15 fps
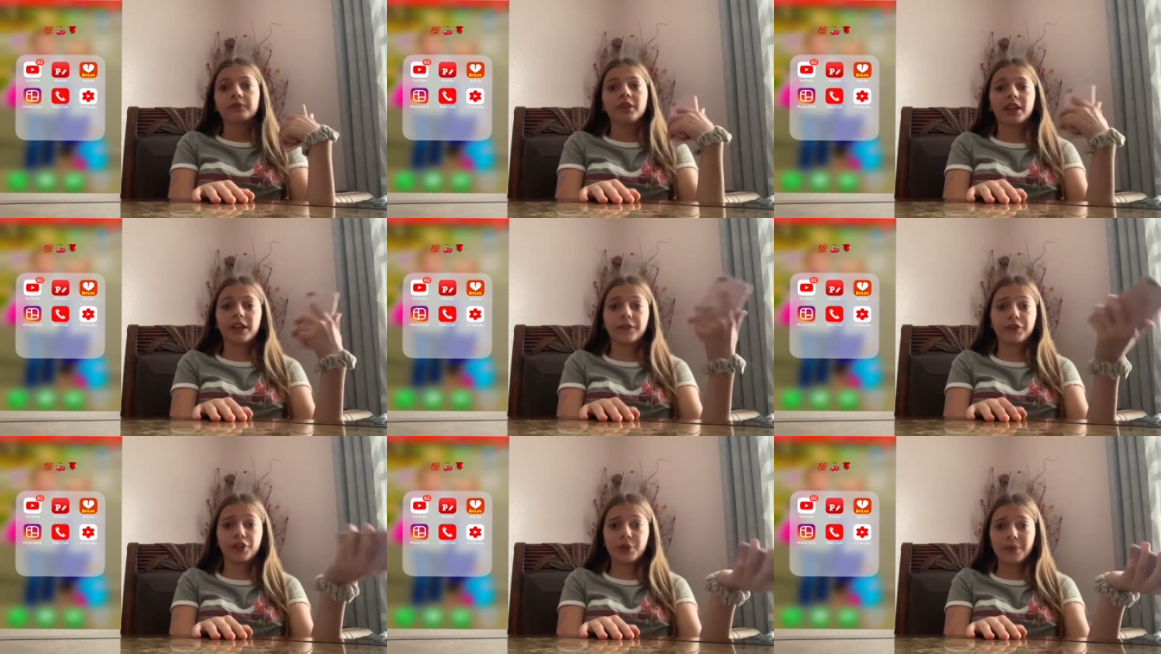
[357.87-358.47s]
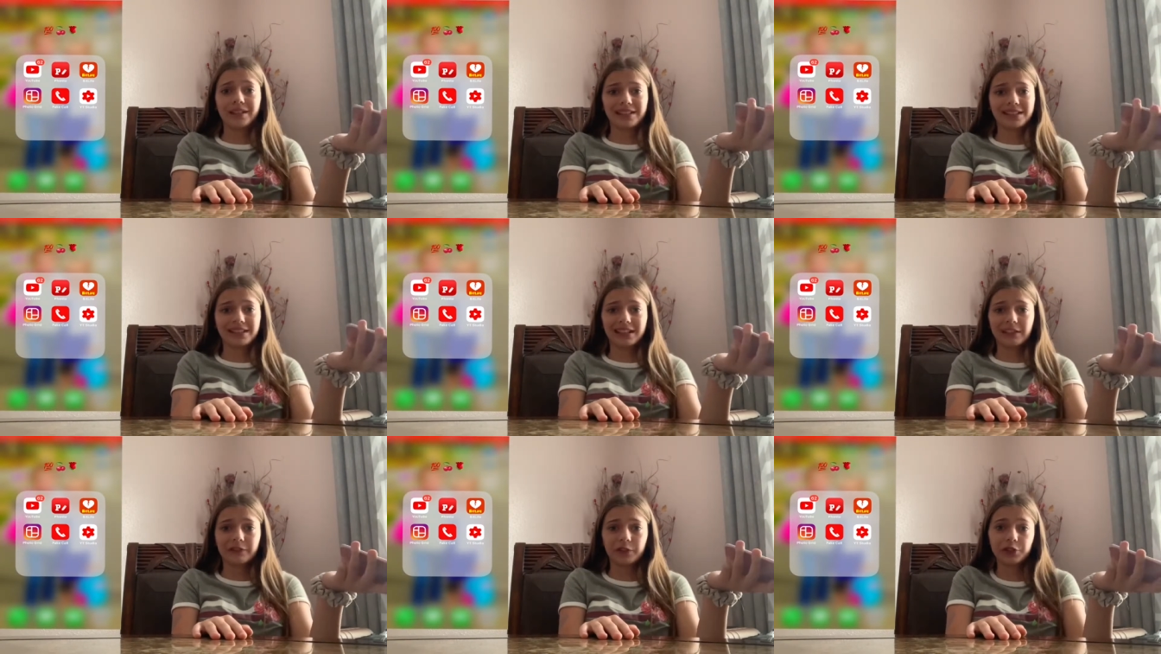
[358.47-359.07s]
like if you don't listen,
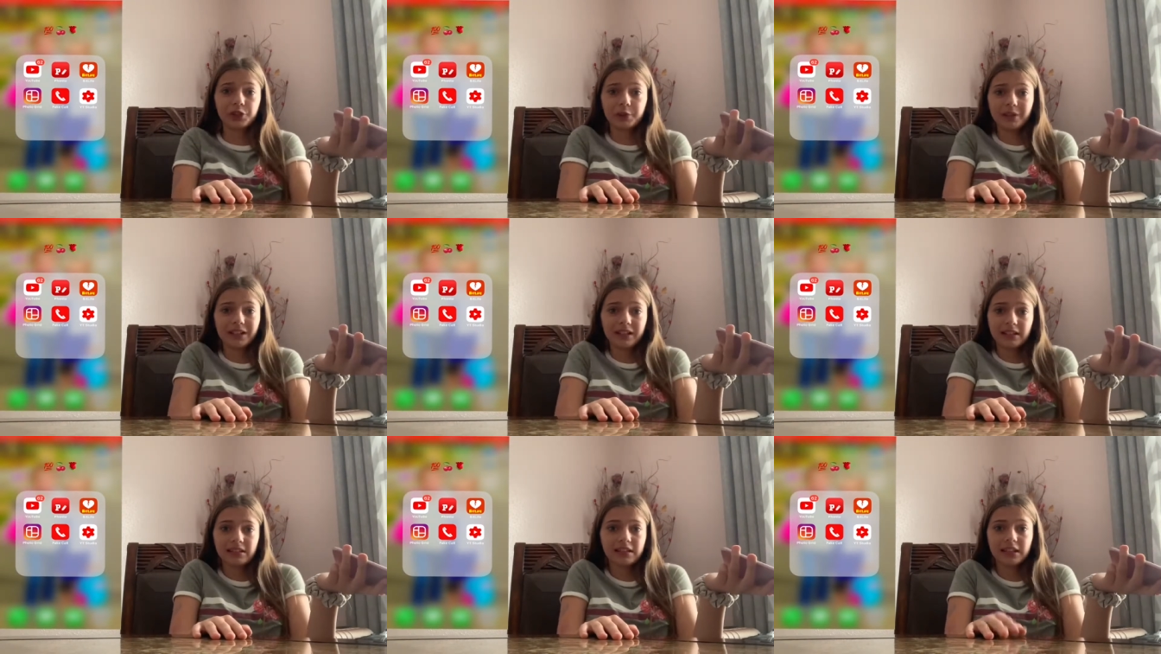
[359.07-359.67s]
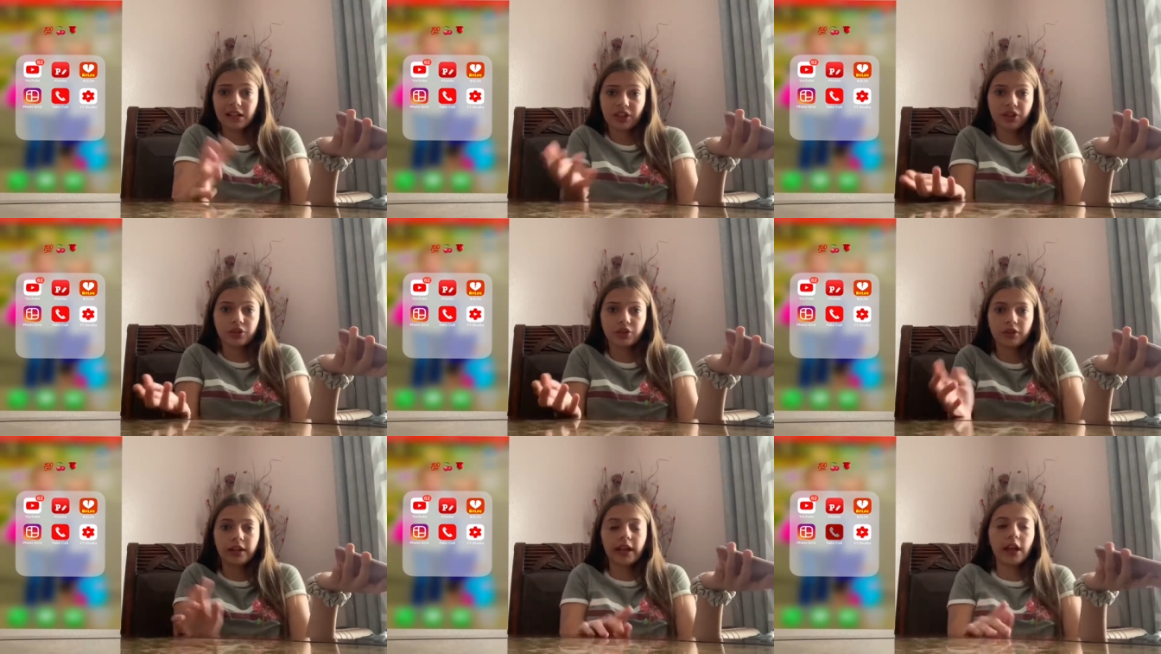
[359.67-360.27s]
if you don't want to listen and you
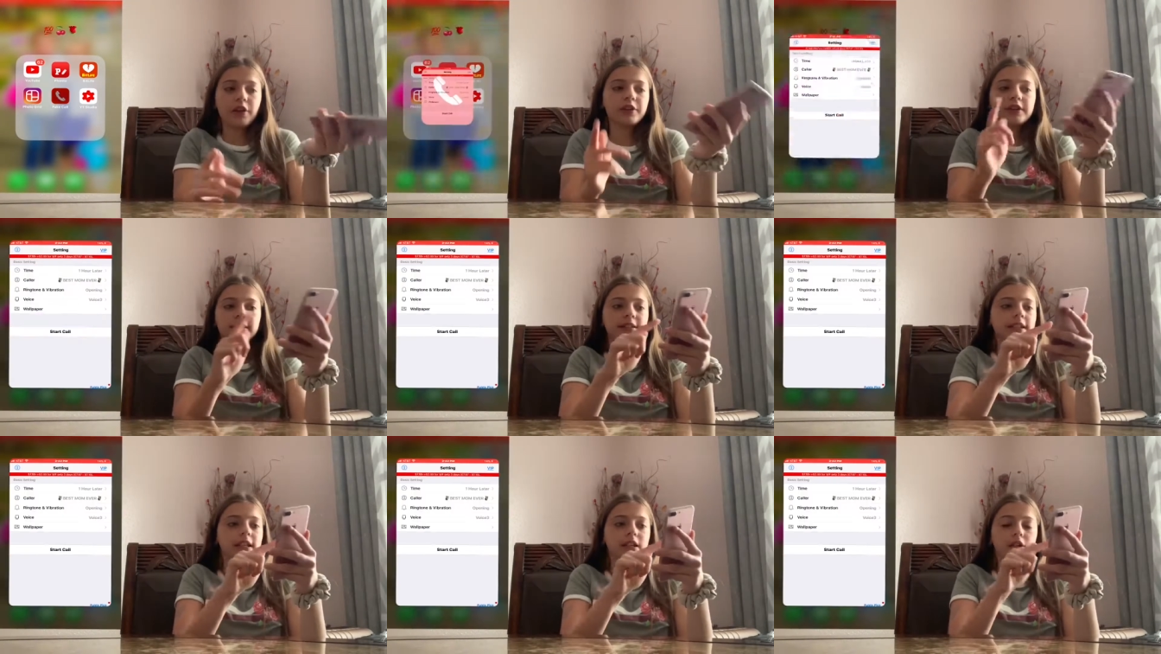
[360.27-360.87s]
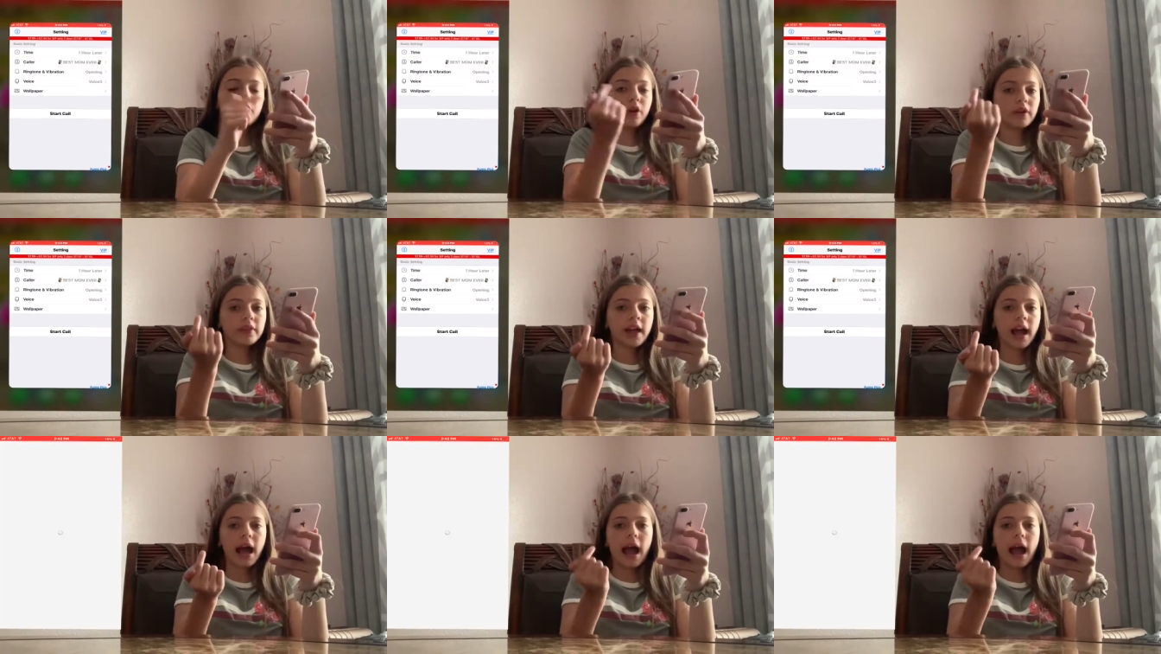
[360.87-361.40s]
don't care, you can stay on the